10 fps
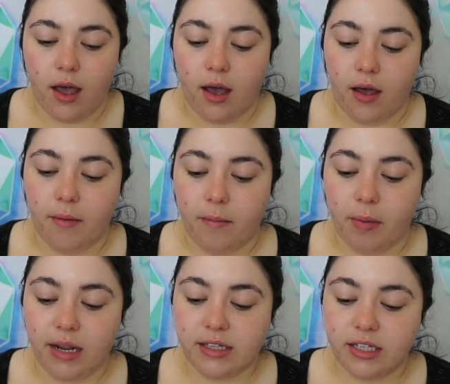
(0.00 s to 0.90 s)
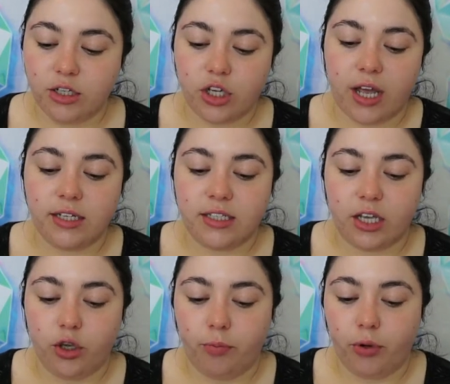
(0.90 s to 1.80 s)
Um, but it suggests
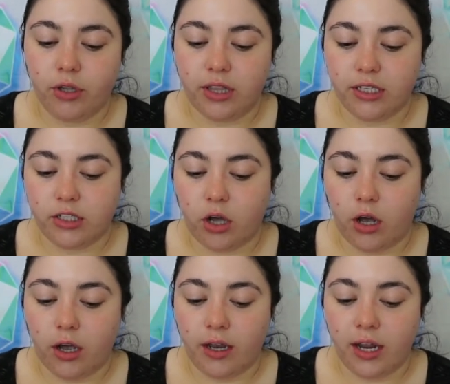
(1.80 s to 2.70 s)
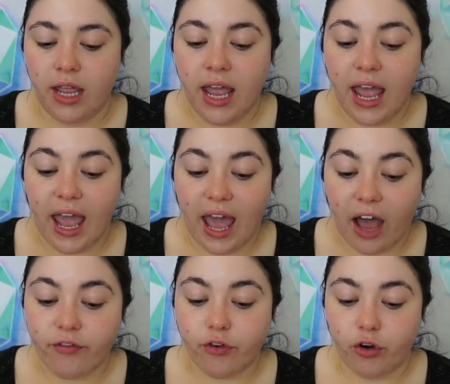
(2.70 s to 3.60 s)
that you put this on
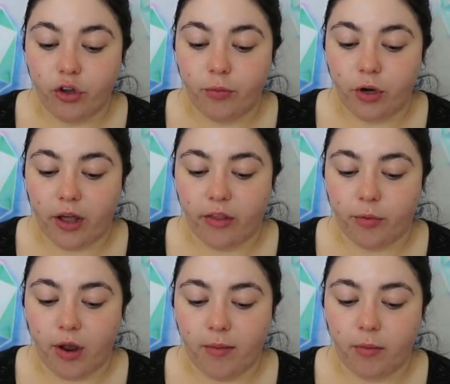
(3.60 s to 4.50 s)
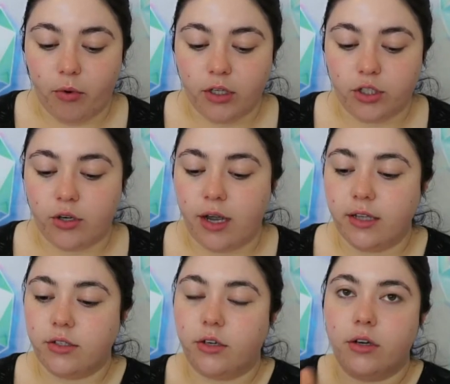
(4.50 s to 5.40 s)
after you put on the Priming
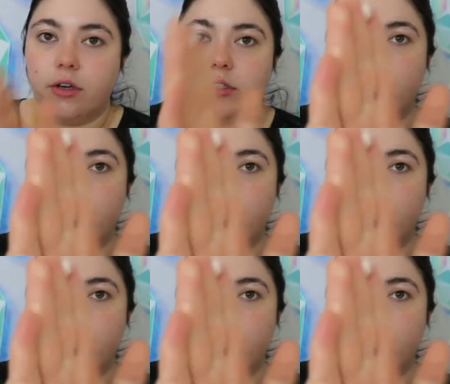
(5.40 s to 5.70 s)
Moisturizer.